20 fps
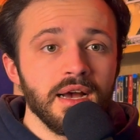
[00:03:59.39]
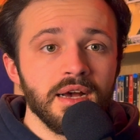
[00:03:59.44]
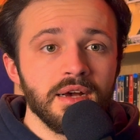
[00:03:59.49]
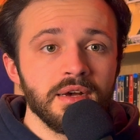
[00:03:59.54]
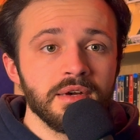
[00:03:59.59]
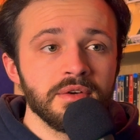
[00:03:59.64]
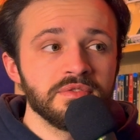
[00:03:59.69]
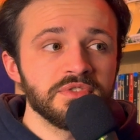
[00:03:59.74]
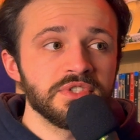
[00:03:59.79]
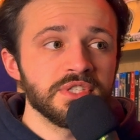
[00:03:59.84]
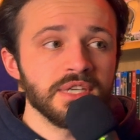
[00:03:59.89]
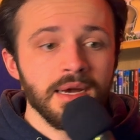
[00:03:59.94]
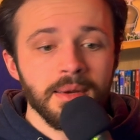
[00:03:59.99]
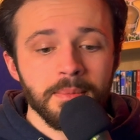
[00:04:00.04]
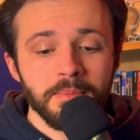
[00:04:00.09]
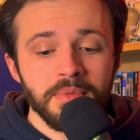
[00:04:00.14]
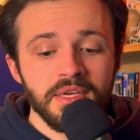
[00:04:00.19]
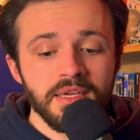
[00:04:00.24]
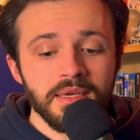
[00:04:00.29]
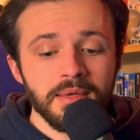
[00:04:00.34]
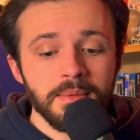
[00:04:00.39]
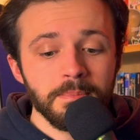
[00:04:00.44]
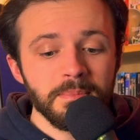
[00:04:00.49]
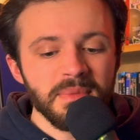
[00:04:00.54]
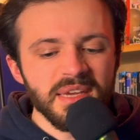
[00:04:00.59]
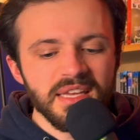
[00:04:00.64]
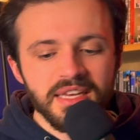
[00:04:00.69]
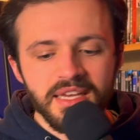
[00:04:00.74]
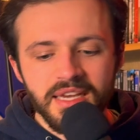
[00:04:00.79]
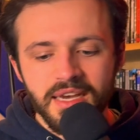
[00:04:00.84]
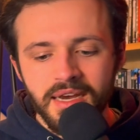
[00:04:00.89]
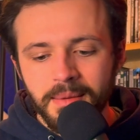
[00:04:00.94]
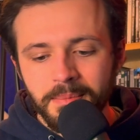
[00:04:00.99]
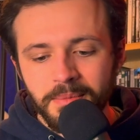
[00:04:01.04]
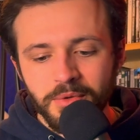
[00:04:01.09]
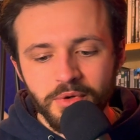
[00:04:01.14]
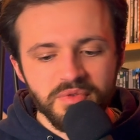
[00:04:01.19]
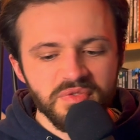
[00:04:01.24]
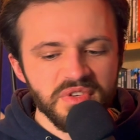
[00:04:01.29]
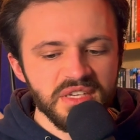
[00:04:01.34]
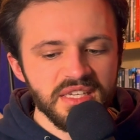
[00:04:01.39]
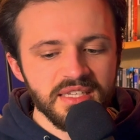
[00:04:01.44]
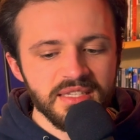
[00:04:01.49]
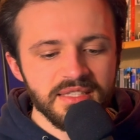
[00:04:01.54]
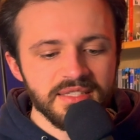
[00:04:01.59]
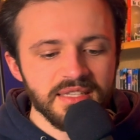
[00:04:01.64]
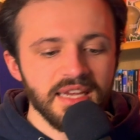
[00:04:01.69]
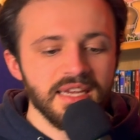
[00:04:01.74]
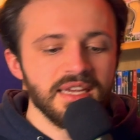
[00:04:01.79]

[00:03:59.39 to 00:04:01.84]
of zombie media, movies,